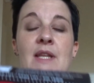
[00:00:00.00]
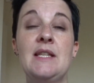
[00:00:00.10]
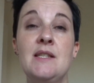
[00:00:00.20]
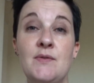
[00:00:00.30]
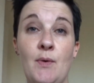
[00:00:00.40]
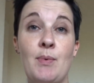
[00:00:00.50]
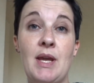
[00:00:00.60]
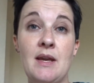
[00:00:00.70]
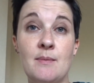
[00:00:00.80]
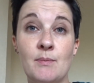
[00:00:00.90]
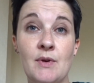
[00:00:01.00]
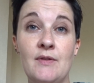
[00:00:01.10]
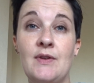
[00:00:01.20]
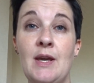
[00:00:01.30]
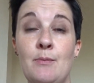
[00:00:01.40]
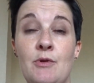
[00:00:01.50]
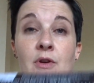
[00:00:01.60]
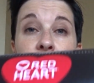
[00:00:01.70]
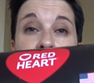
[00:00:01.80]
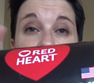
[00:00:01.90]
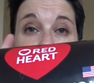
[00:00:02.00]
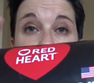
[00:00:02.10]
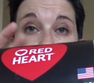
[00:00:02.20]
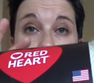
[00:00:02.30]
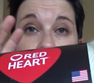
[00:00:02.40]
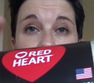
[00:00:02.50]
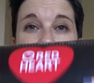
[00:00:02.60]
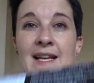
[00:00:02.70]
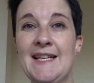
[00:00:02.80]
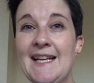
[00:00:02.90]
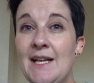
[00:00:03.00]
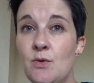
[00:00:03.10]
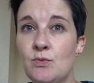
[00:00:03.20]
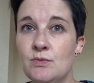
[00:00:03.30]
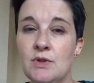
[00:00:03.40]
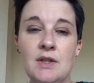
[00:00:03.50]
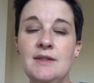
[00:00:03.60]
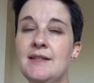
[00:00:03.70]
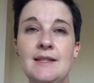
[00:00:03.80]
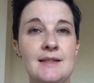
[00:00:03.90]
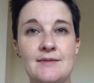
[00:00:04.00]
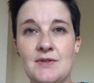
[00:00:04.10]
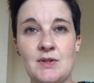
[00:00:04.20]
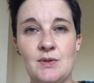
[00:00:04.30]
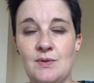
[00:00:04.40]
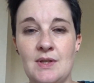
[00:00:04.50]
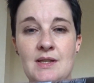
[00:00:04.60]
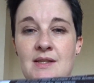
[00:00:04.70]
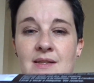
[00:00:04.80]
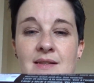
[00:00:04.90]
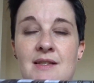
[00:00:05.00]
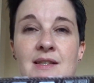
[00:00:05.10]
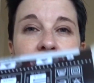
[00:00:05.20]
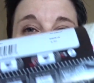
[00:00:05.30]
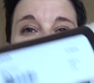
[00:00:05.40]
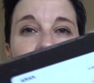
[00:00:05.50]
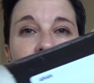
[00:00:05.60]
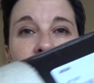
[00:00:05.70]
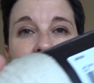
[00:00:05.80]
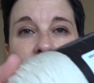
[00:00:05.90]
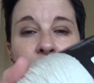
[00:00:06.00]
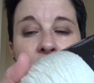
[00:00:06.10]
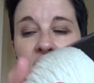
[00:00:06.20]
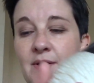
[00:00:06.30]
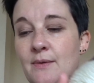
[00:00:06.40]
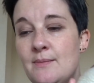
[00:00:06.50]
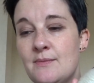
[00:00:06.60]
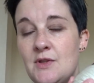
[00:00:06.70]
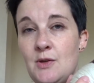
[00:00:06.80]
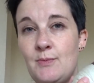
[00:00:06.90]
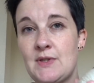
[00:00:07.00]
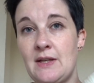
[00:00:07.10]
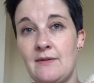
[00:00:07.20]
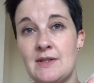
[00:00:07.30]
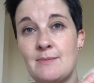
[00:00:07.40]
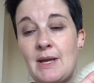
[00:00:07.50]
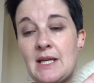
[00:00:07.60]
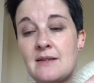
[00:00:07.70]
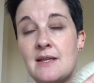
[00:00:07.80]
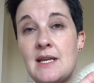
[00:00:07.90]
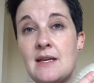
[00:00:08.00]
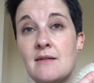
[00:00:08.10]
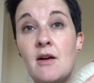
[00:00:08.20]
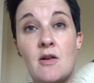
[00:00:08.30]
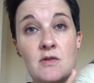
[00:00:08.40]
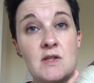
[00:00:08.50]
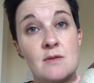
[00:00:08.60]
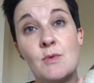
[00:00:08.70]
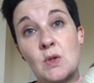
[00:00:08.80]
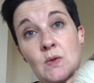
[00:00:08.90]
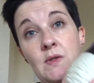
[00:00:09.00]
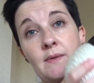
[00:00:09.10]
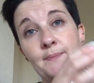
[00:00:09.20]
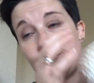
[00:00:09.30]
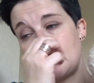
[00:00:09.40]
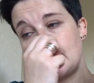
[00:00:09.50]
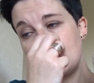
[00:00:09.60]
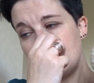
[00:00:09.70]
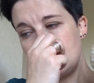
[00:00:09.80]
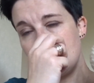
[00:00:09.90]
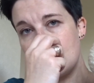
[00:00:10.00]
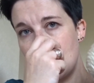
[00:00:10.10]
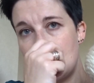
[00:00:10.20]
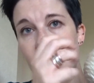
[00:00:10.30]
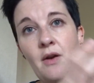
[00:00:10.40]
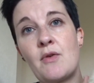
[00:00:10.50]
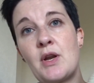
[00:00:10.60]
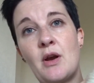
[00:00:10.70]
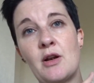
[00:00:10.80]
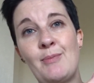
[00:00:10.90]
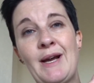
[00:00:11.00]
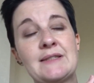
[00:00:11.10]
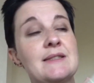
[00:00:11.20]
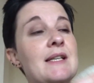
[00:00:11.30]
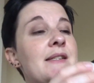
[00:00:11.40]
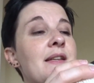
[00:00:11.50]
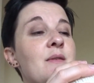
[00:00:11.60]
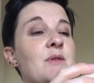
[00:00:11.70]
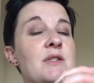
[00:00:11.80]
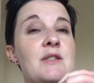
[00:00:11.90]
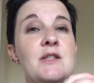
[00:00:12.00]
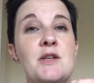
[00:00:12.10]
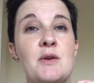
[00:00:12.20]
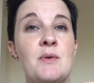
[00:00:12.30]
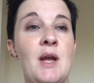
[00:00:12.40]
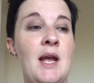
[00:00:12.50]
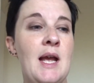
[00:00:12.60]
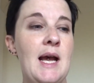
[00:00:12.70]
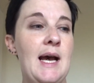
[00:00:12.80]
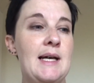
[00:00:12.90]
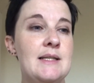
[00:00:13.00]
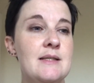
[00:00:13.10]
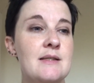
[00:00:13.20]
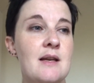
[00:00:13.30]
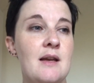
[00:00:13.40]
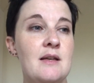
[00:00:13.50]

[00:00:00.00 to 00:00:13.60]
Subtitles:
this is from Kim, of Kim Crafty's Corner. Hello, you didn't have to do this. She said she was going to send me some Super Saver to make the Art the Moose, Sharon Ojala pattern that I said I wanted to do. And